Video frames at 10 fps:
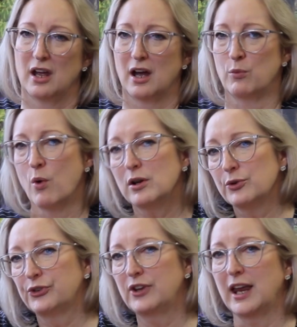And what you'll
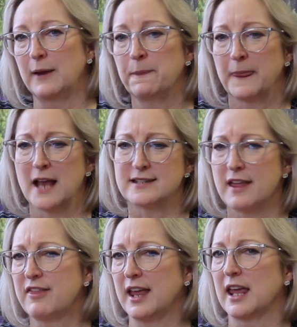see is they
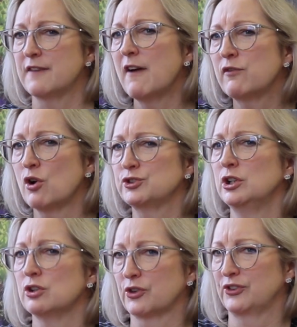think, if I've got to
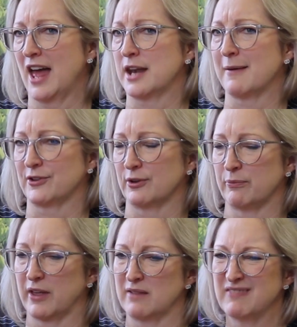look sad about
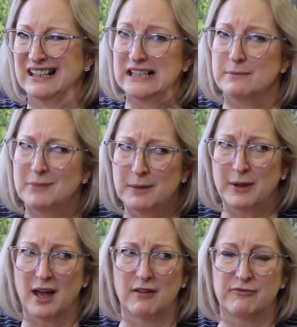something,
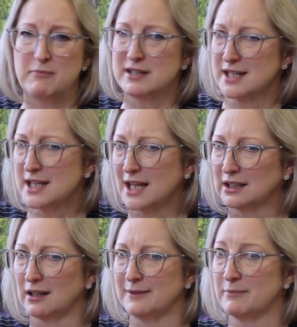maybe I've missed a deadline,